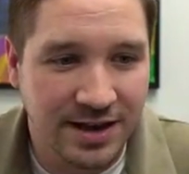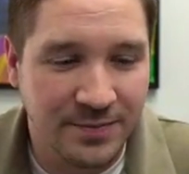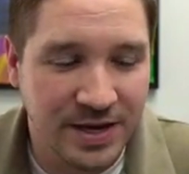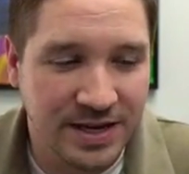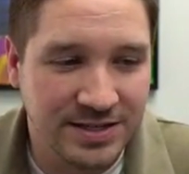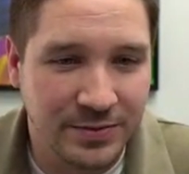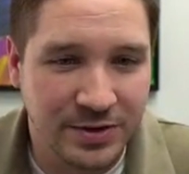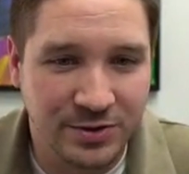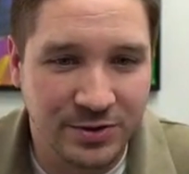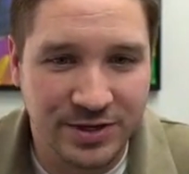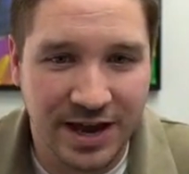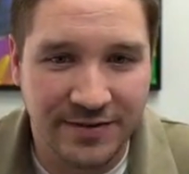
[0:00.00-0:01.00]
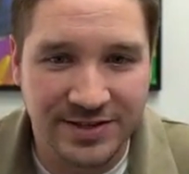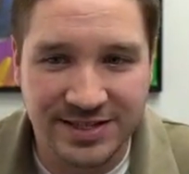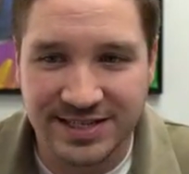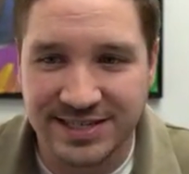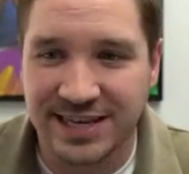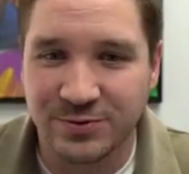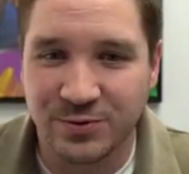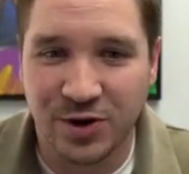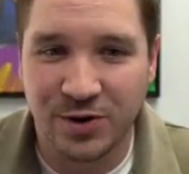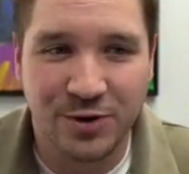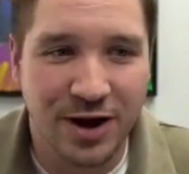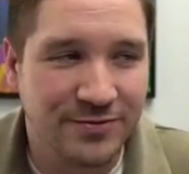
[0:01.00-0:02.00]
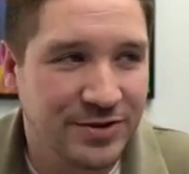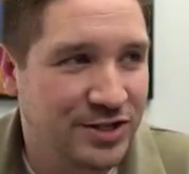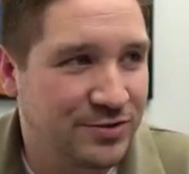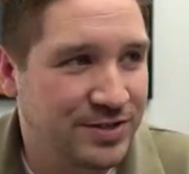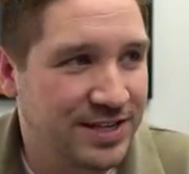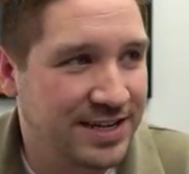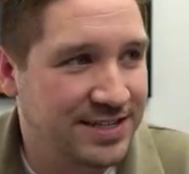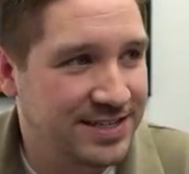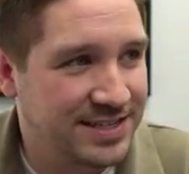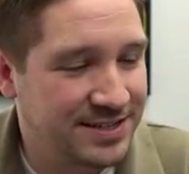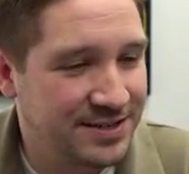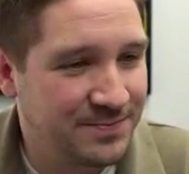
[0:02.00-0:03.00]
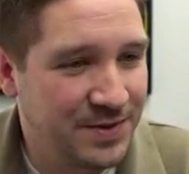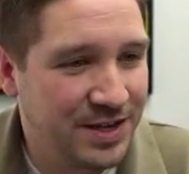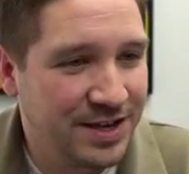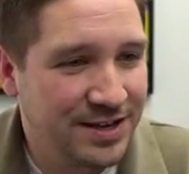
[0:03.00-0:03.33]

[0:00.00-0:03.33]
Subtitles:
He's someone who's having success with our Profit Share site system.